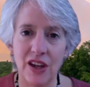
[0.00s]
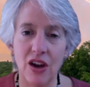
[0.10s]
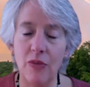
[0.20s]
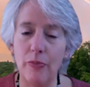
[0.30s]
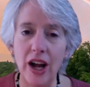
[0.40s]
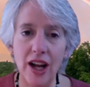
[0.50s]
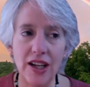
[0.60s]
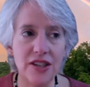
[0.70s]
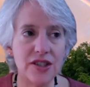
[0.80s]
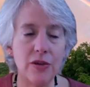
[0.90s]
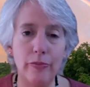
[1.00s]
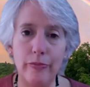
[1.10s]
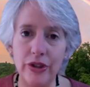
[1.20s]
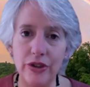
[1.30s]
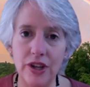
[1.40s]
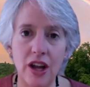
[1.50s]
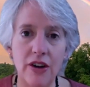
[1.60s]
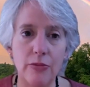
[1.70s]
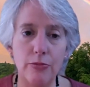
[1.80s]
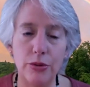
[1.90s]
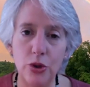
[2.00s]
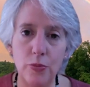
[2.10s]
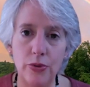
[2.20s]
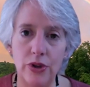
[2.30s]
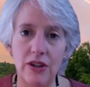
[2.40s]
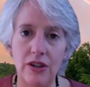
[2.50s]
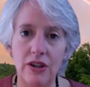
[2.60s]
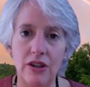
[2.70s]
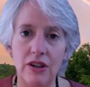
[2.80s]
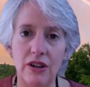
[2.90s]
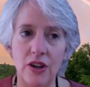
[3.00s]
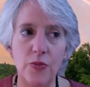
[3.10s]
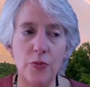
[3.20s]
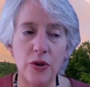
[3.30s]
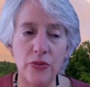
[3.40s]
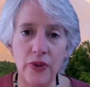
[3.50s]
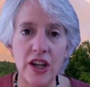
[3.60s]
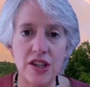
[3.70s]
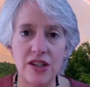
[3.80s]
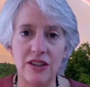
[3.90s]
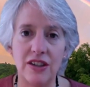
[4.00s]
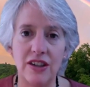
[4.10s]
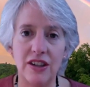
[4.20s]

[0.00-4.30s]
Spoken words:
Our bodies are built on a blueprint of perfection.